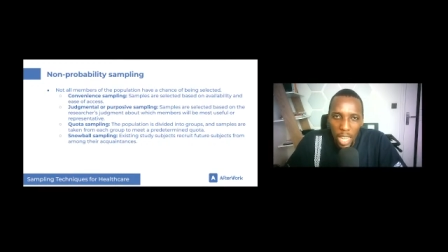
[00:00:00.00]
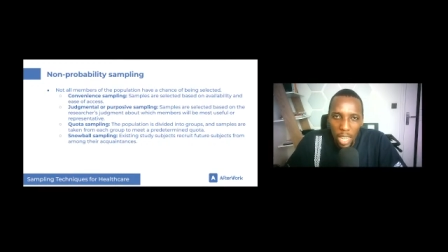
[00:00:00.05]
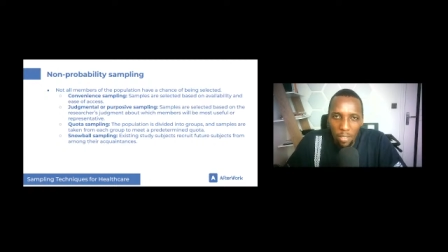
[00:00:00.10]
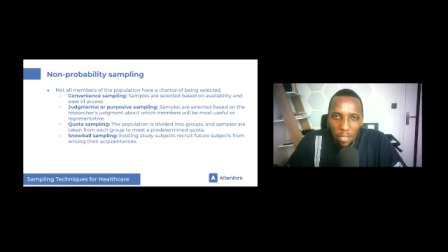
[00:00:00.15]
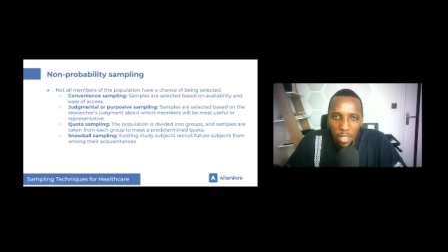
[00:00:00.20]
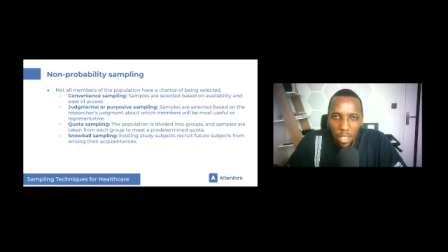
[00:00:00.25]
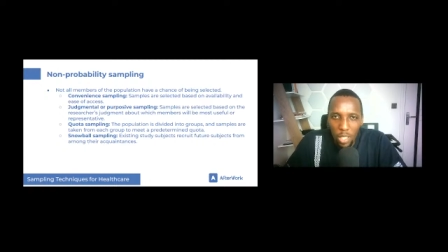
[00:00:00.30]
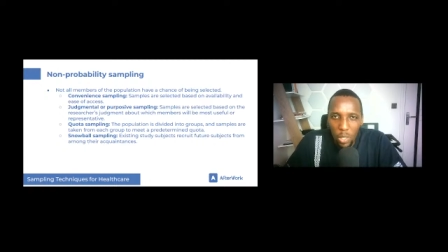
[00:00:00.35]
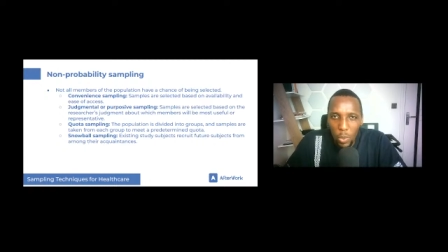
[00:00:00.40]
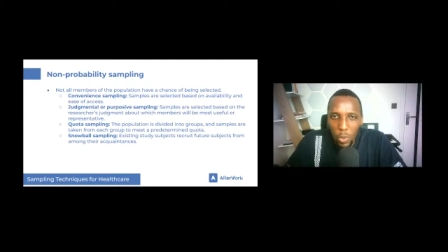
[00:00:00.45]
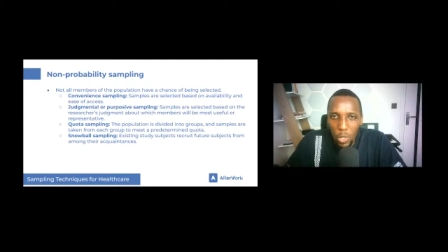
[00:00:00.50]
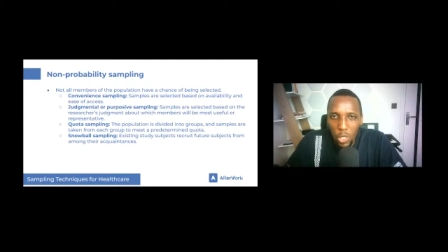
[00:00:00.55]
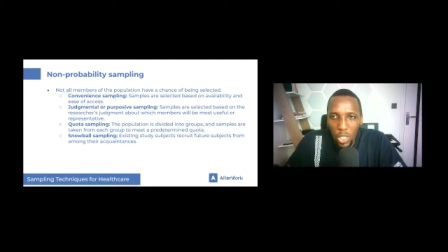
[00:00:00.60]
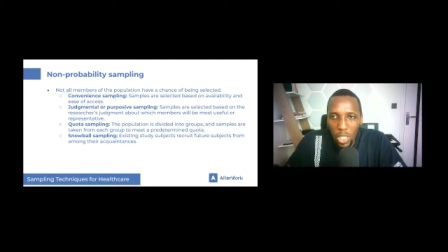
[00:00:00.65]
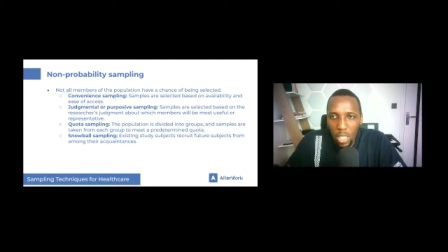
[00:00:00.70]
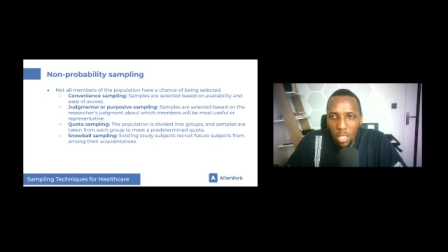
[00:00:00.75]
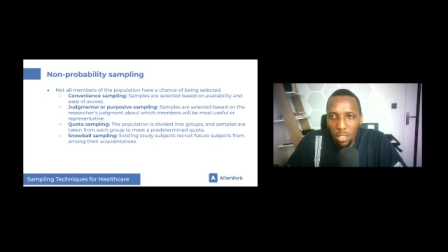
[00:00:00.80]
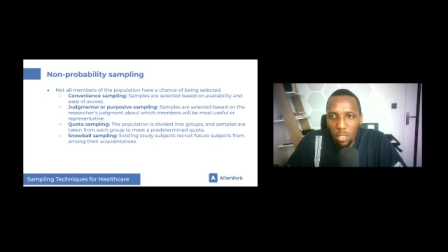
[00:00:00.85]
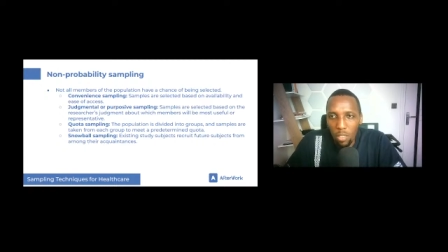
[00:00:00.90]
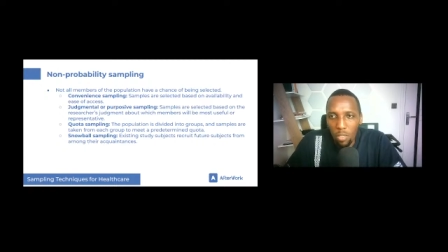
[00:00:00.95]
have an equal
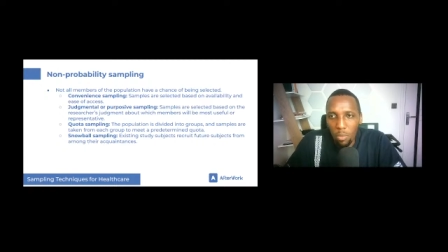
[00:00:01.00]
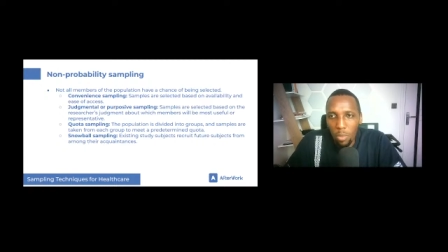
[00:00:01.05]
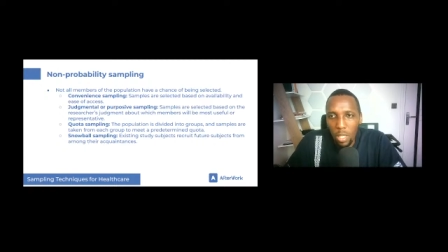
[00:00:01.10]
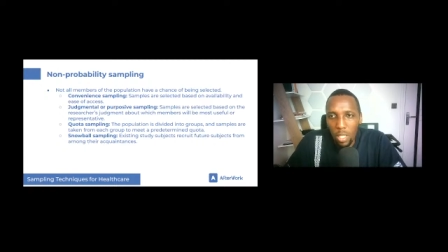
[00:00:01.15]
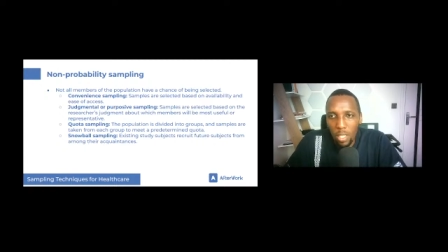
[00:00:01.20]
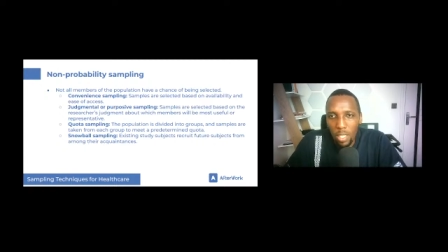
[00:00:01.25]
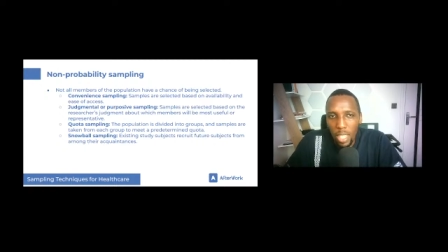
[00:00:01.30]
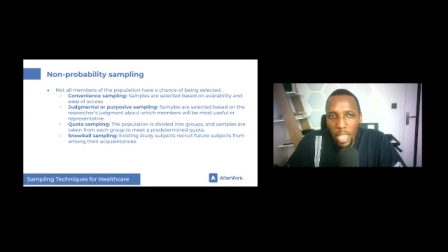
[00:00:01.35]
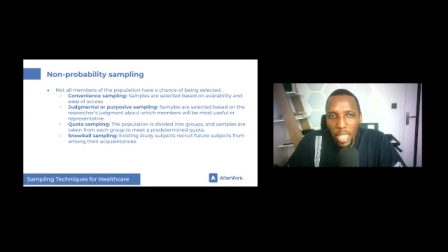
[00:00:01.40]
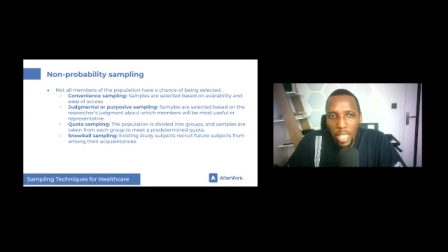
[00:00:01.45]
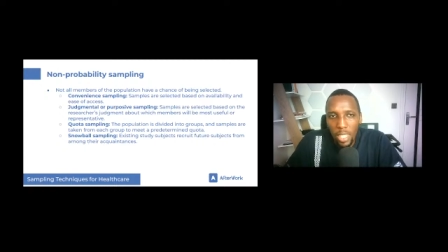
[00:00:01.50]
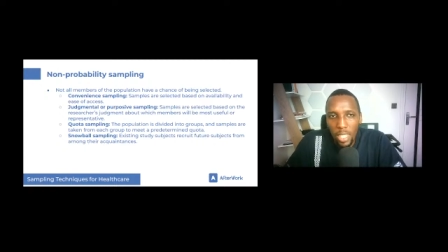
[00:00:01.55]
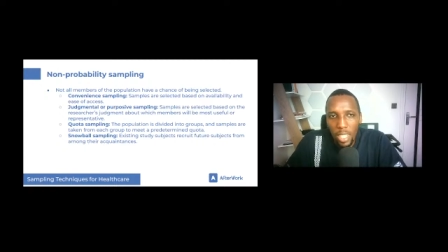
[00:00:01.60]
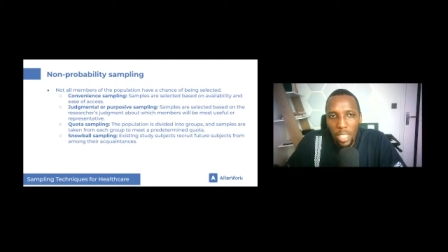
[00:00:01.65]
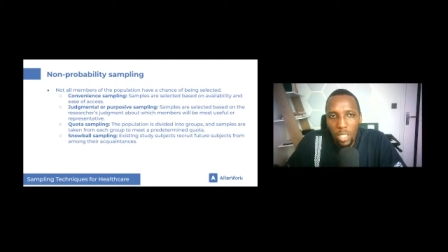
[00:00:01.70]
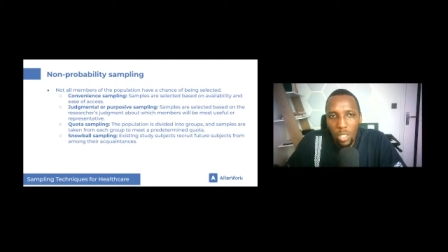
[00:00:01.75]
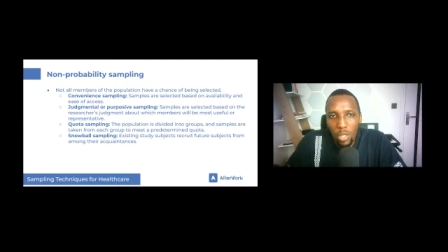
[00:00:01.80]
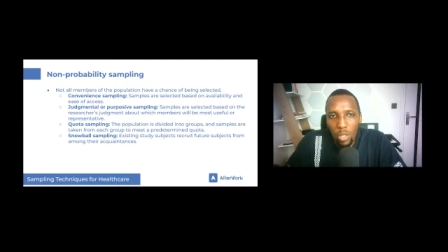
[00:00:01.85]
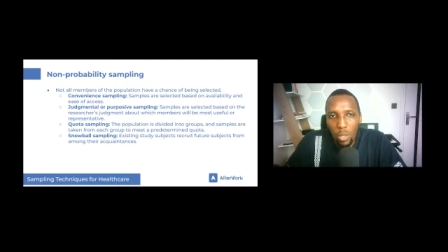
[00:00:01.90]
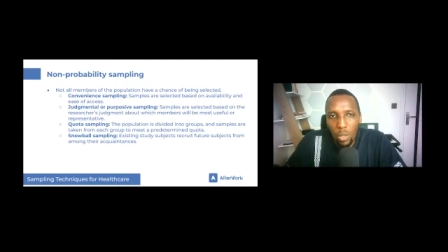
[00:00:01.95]
chance of being
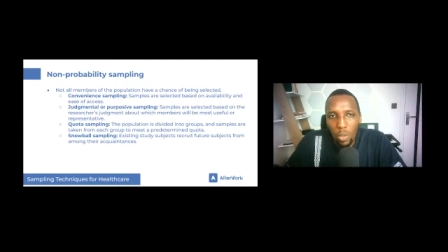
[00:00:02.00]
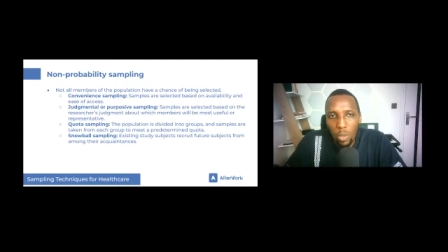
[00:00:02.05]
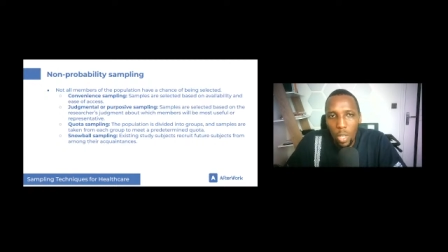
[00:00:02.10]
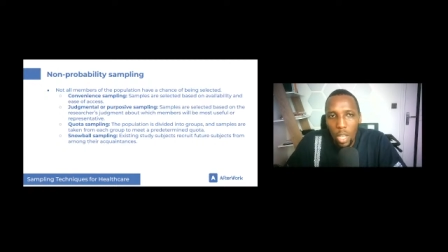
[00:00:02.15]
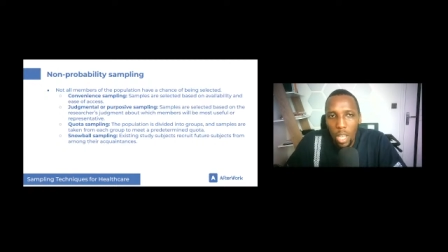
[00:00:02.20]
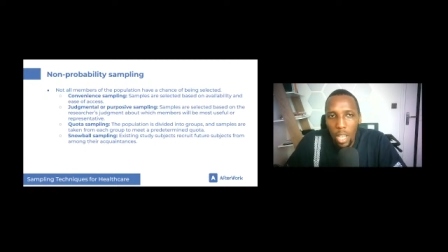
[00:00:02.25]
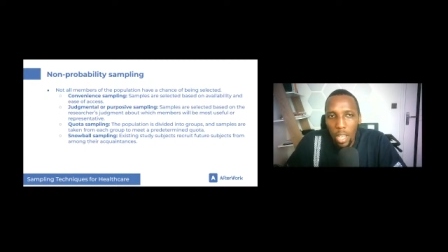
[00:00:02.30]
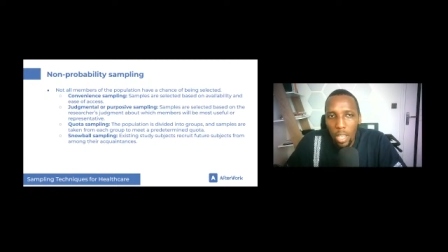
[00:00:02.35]
selected. So